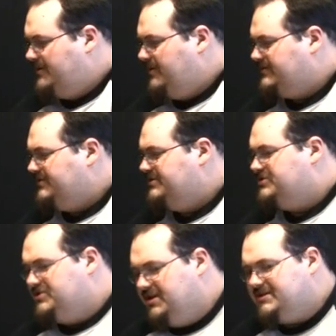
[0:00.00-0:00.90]
Basically,
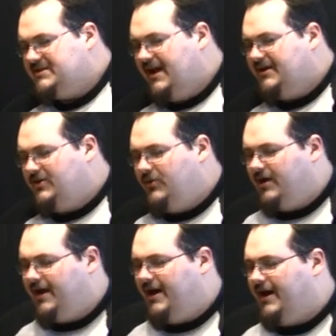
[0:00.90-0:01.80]
just like doing a.